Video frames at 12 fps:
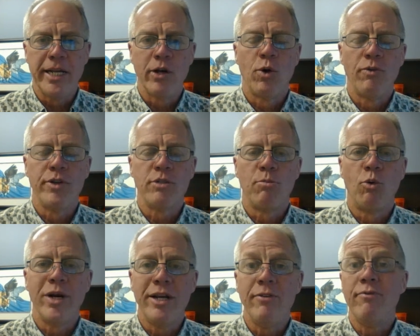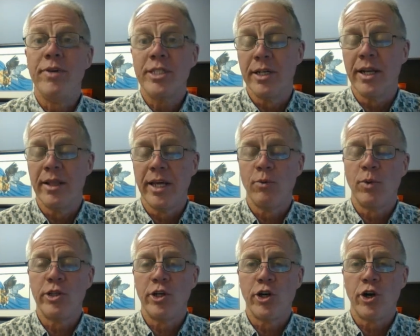or if it's more efficient than what
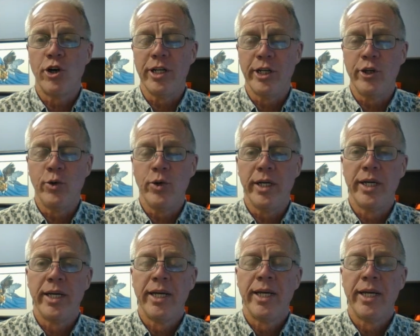they're currently doing,